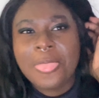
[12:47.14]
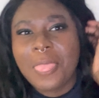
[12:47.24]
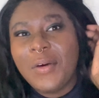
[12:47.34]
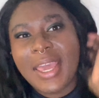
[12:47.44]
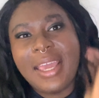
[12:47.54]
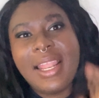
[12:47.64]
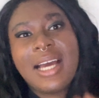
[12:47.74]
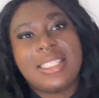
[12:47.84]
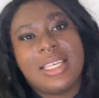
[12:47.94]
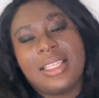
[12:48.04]
Okay,
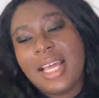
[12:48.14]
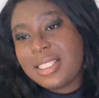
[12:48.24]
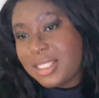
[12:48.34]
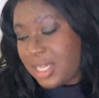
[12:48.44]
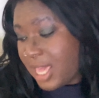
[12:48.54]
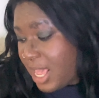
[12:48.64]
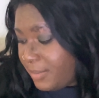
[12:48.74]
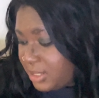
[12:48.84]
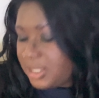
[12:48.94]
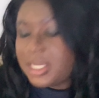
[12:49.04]
that's it. That's the game
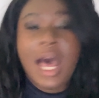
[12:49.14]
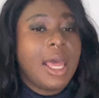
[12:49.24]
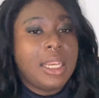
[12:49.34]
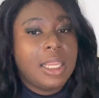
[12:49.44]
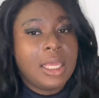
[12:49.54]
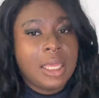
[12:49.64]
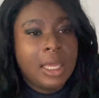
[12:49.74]
is done.